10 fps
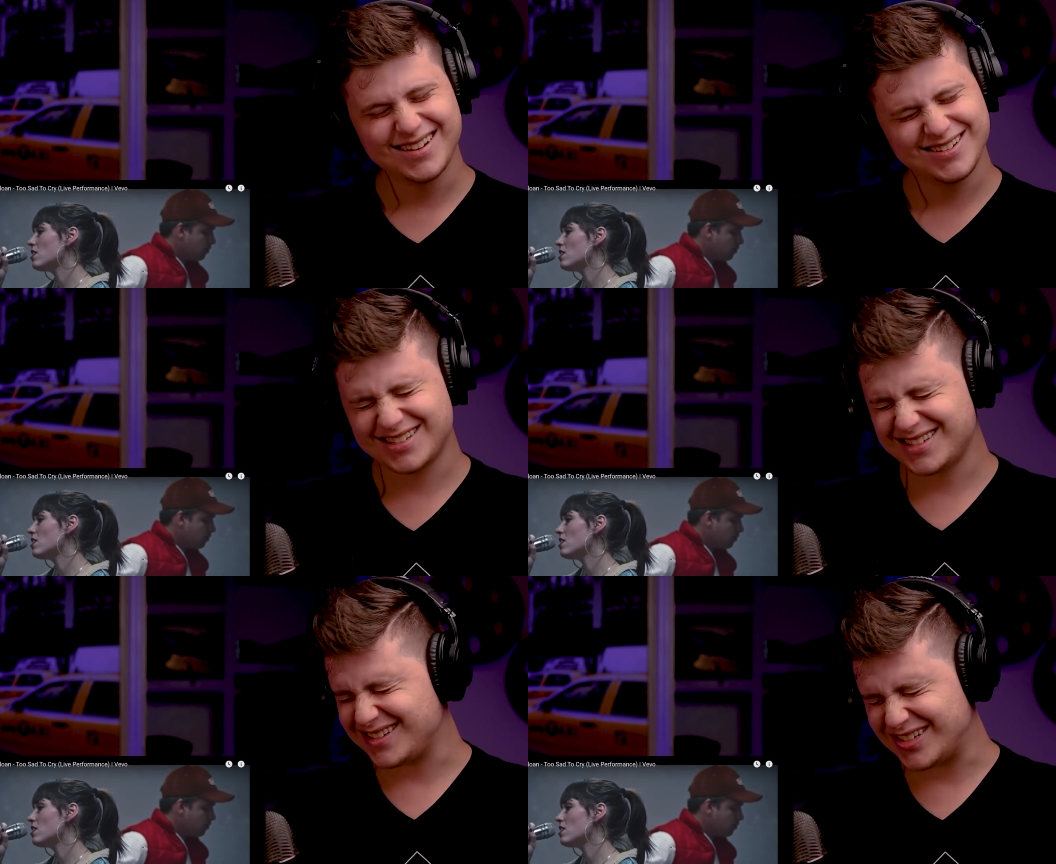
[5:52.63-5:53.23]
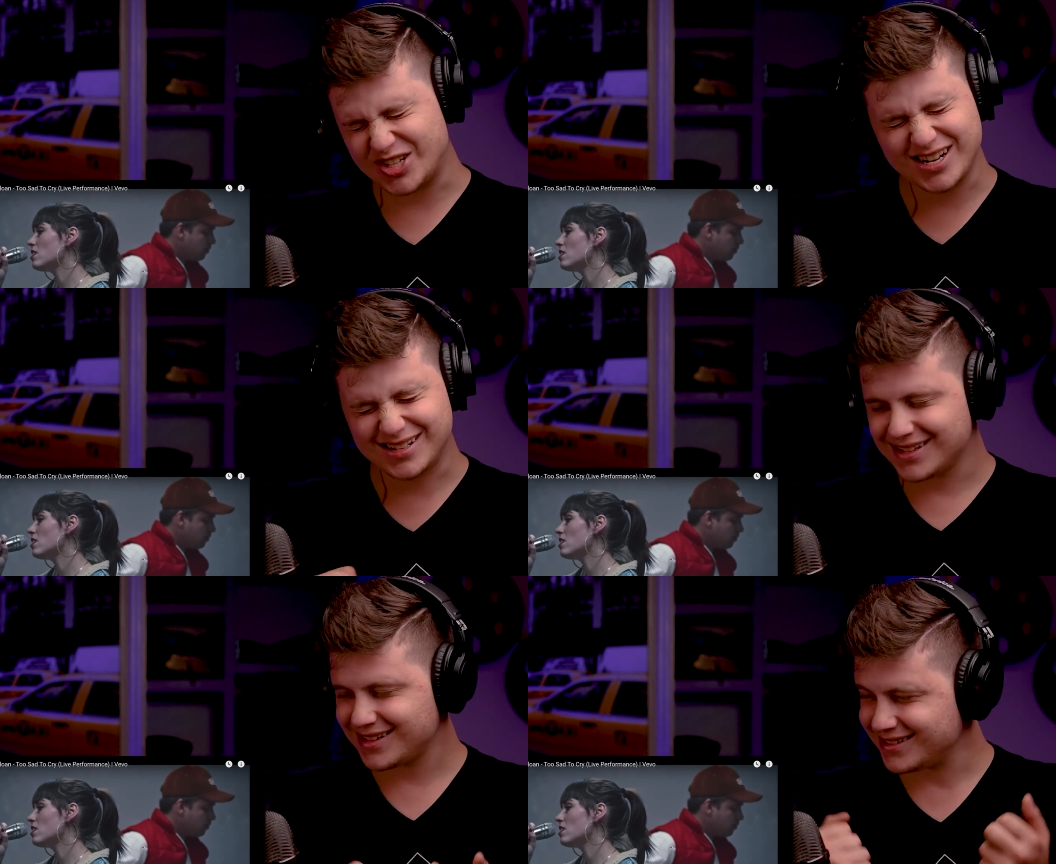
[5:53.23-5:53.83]
Speaker 1: just
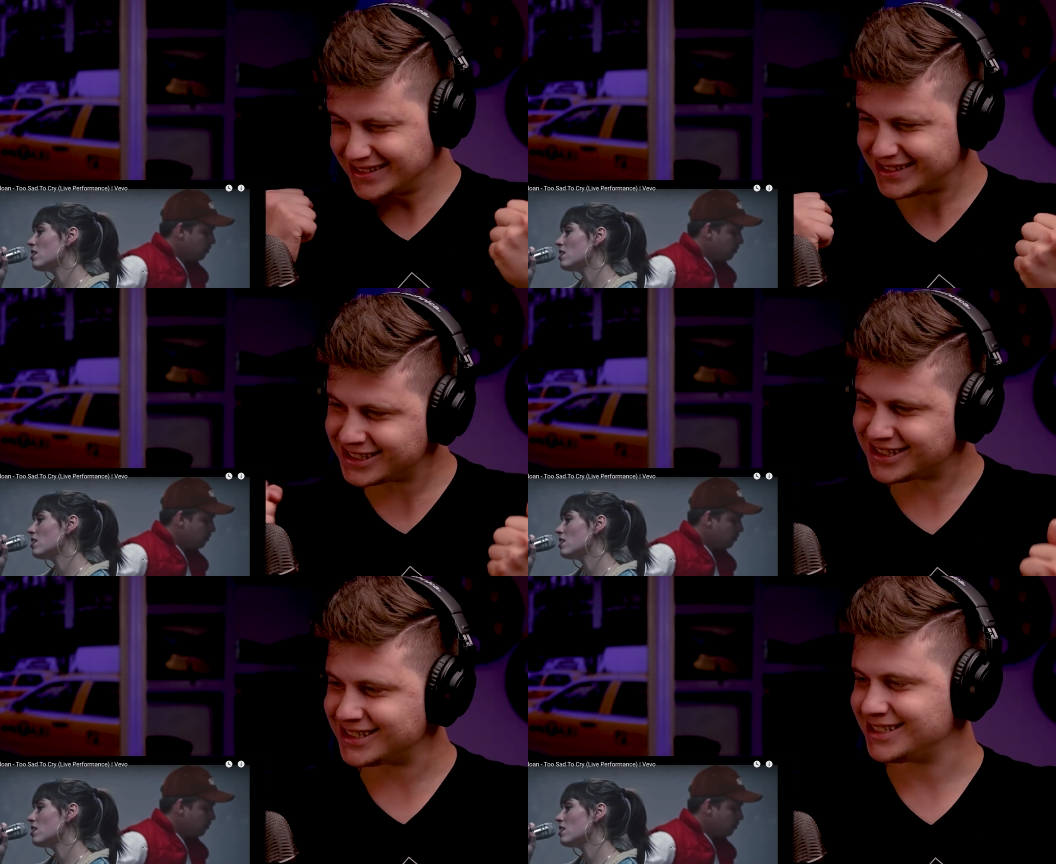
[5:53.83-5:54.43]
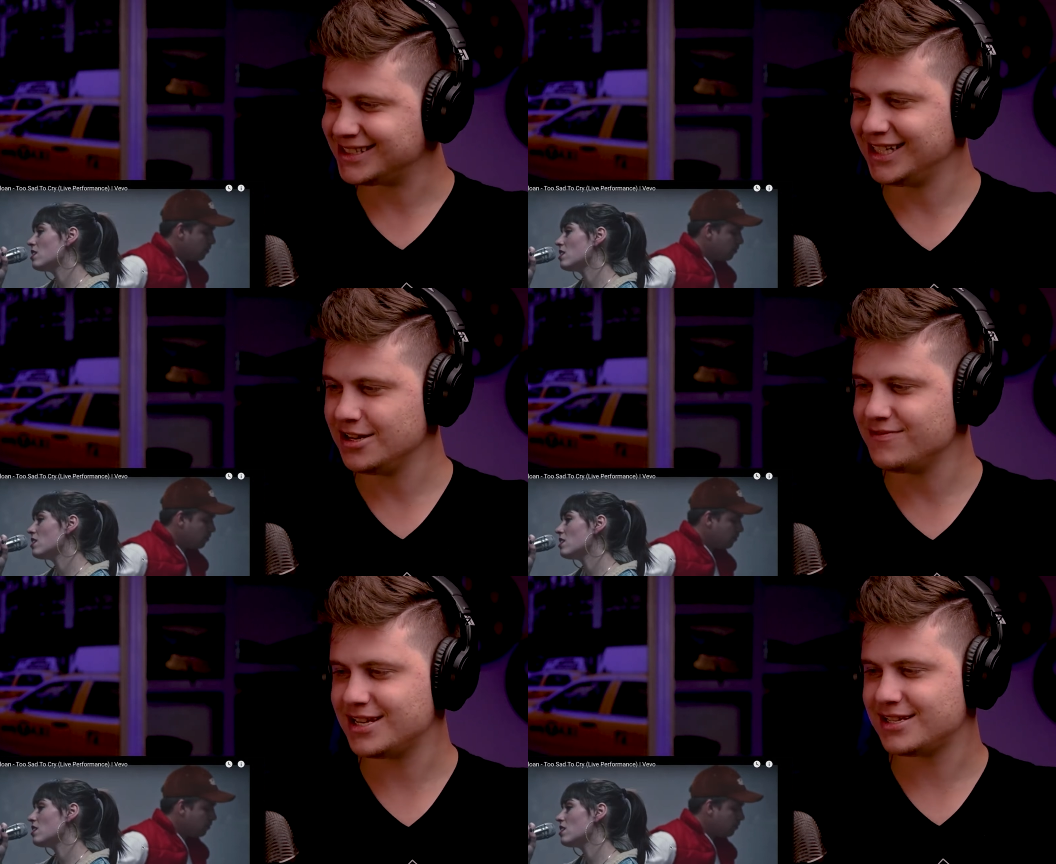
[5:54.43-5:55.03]
chilling. Oh,
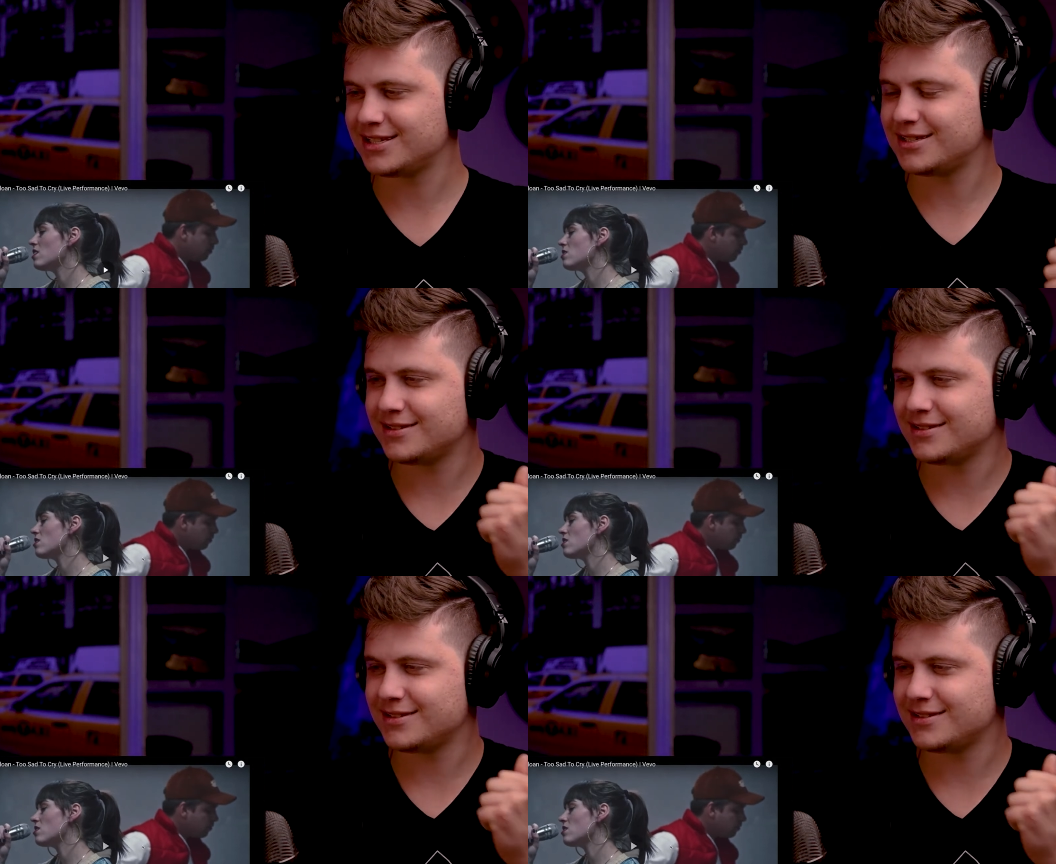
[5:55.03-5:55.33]
love this.